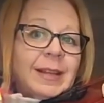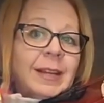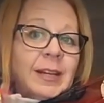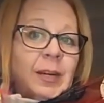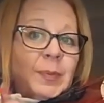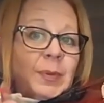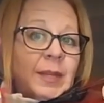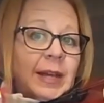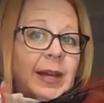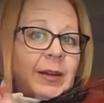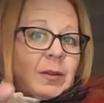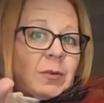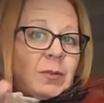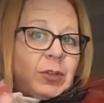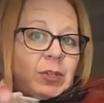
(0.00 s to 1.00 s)
Like on a
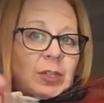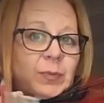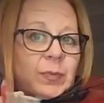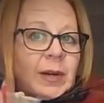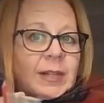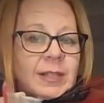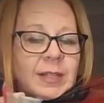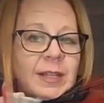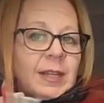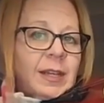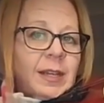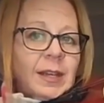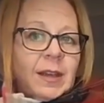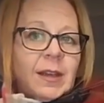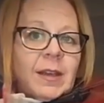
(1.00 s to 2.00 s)
piano, you just press the
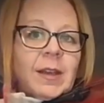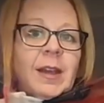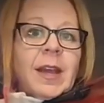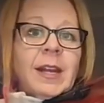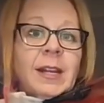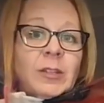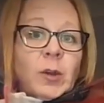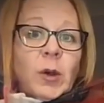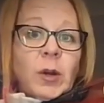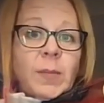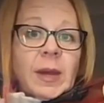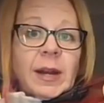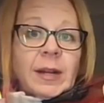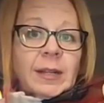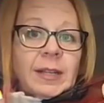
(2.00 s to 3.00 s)
key and it's
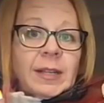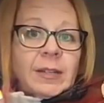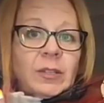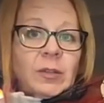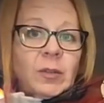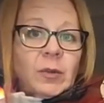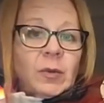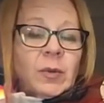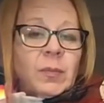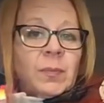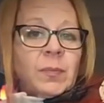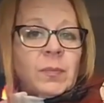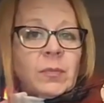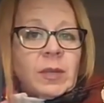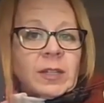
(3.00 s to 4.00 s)
automatically in tune.
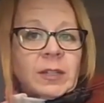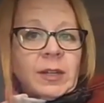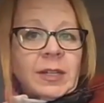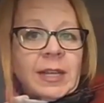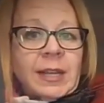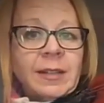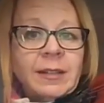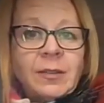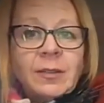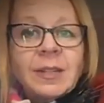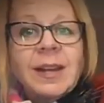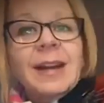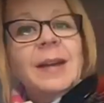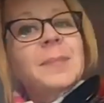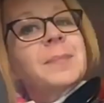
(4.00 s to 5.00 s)
But it's going to take a little
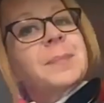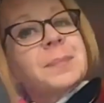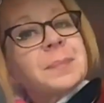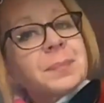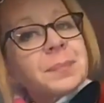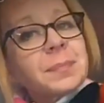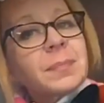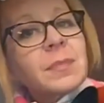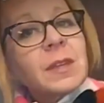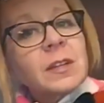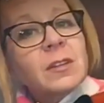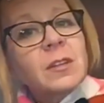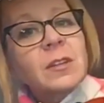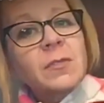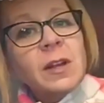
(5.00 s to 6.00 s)
time
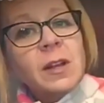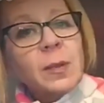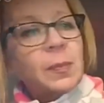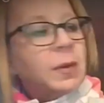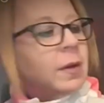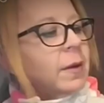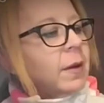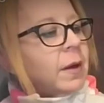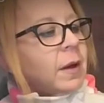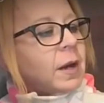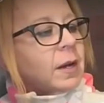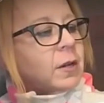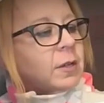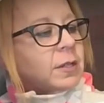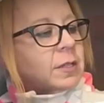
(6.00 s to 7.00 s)
to develop
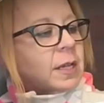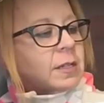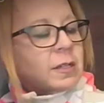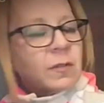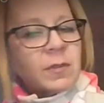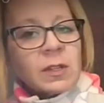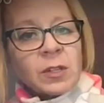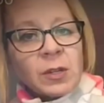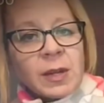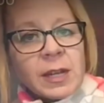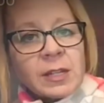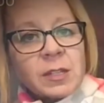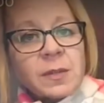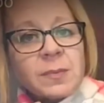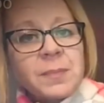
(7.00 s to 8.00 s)
a good sense of
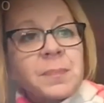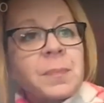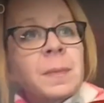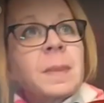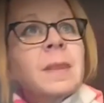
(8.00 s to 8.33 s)
intonation.